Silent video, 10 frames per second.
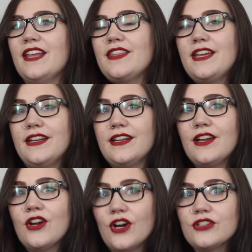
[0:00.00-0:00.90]
And then
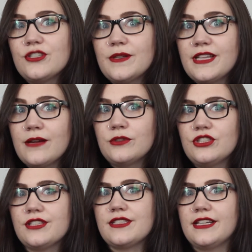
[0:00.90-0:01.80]
her doing that was
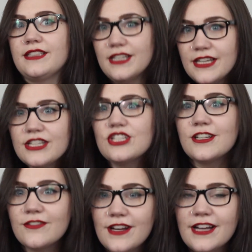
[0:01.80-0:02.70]
just like the
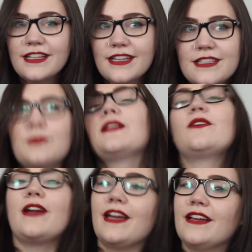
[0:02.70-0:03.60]
initiative that I needed to be
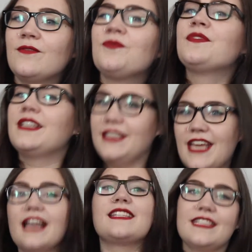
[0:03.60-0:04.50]
like, okay,
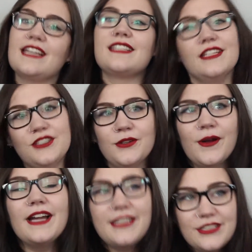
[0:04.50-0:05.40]
yes, I do.
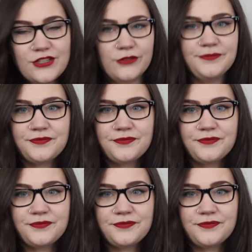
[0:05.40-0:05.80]
I need to.